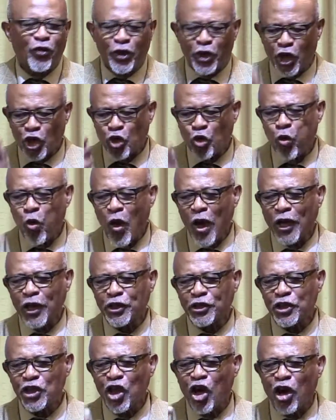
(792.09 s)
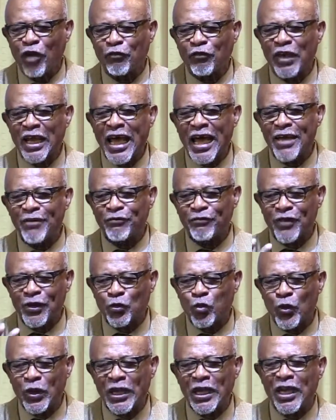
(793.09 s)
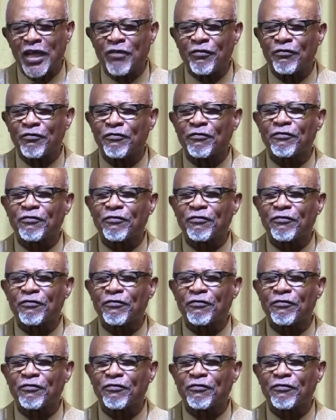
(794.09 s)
the quality of life that we live.